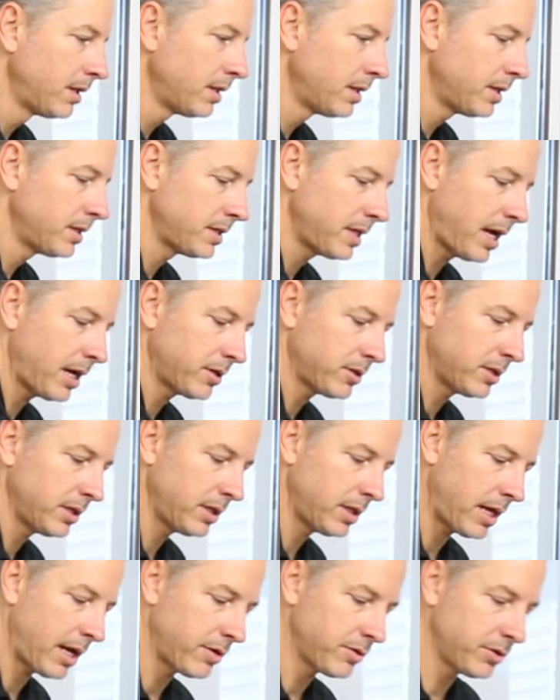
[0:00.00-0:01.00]
This actually
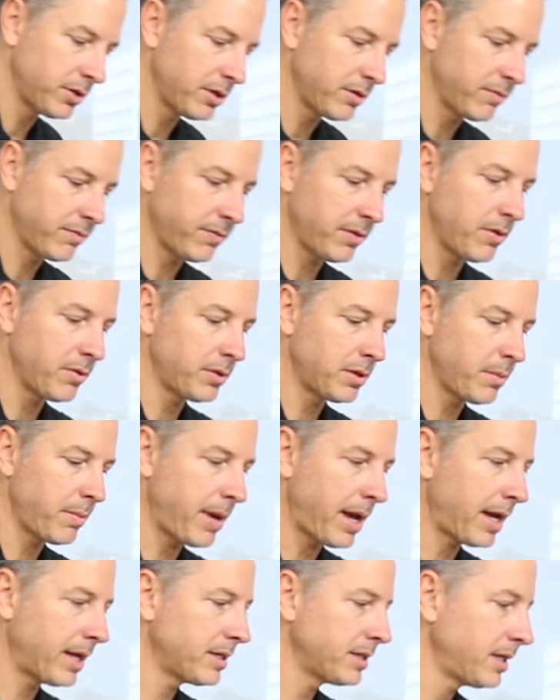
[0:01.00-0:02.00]
allows you to float the
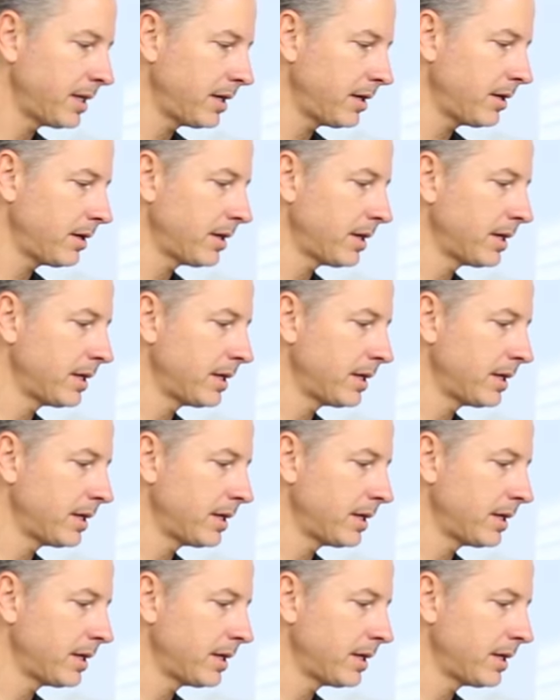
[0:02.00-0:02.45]
bags here